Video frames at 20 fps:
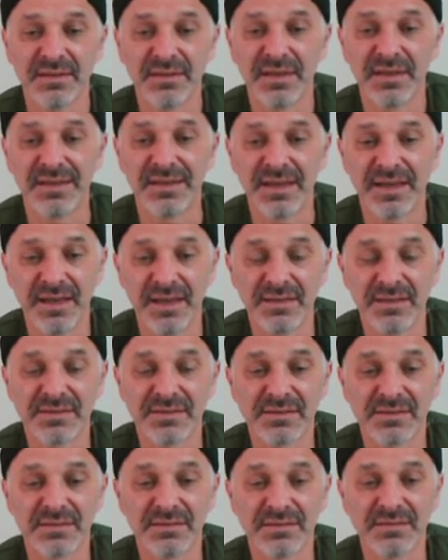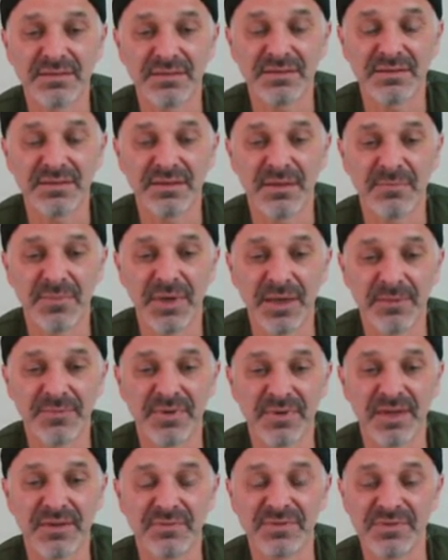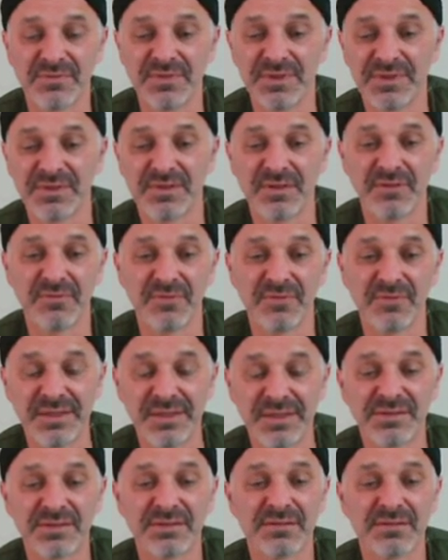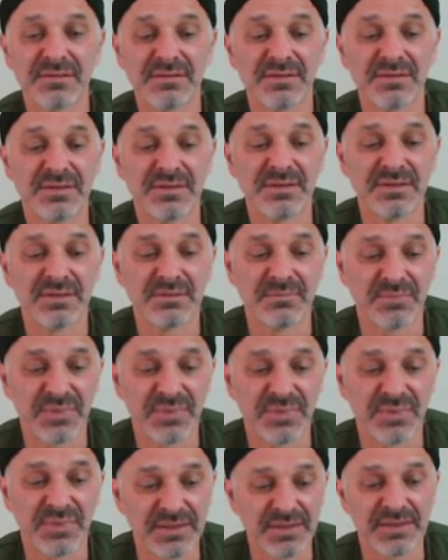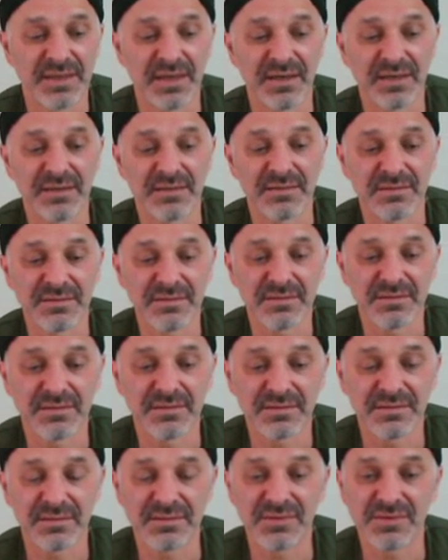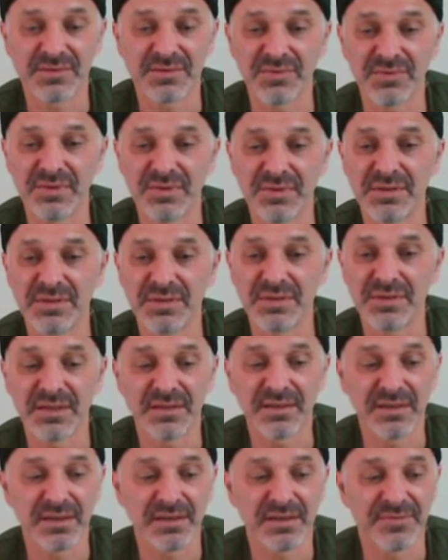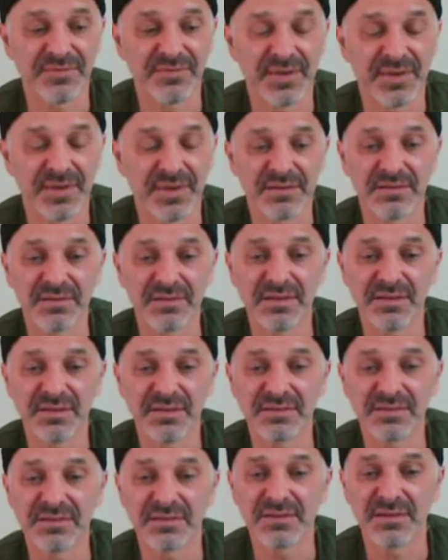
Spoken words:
case, a paper that was recently released. Breaks it down. It's really, I think, an effective. He does a